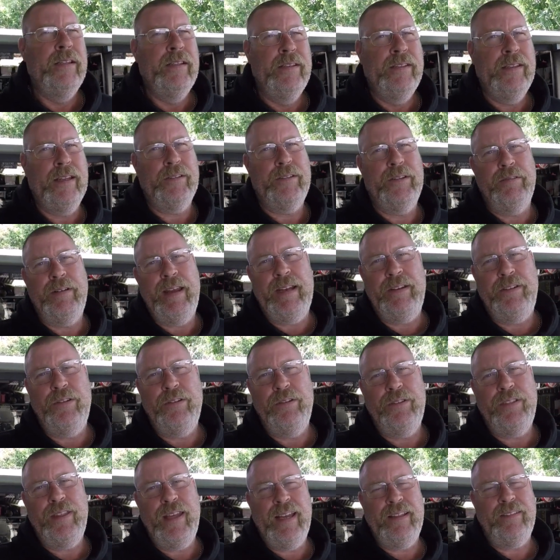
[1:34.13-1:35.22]
So it's around
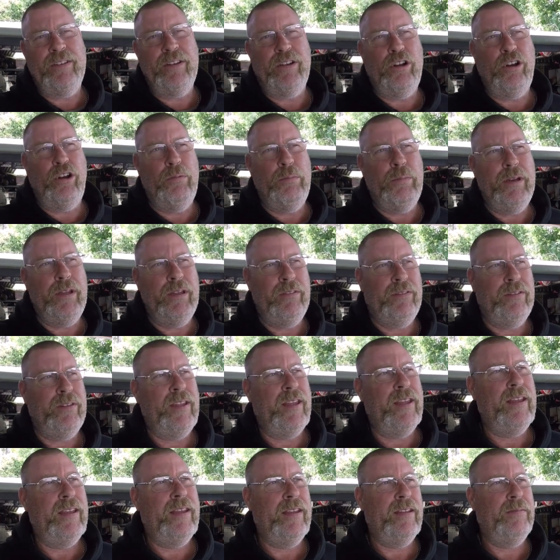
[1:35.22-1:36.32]
2,000 kilometres.
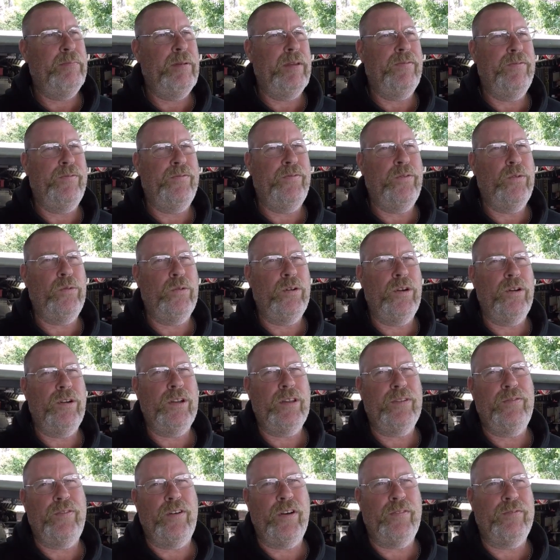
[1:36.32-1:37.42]
Be four nights,
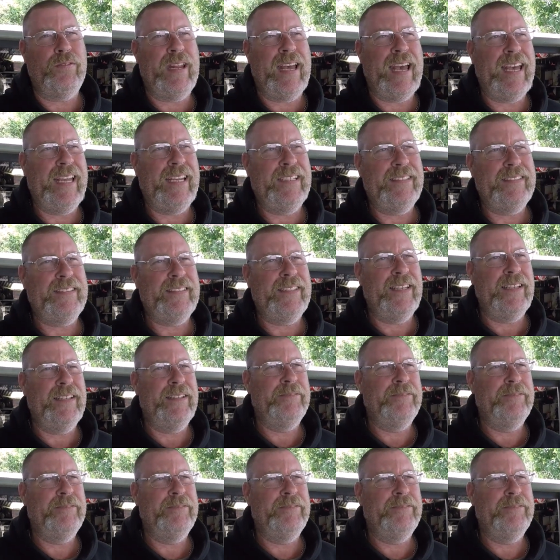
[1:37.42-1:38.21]
five days.